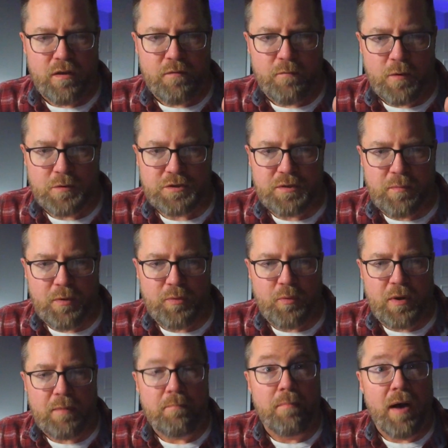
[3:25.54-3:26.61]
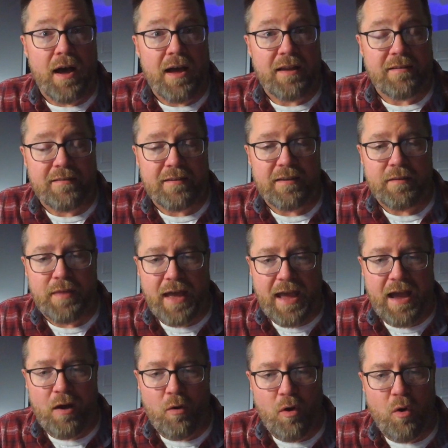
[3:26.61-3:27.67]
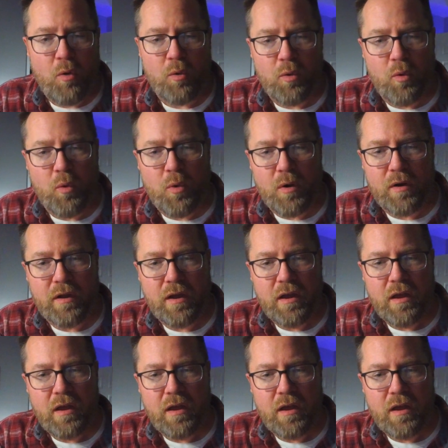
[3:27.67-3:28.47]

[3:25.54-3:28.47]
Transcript: Verse number 3, but thou, O Lord,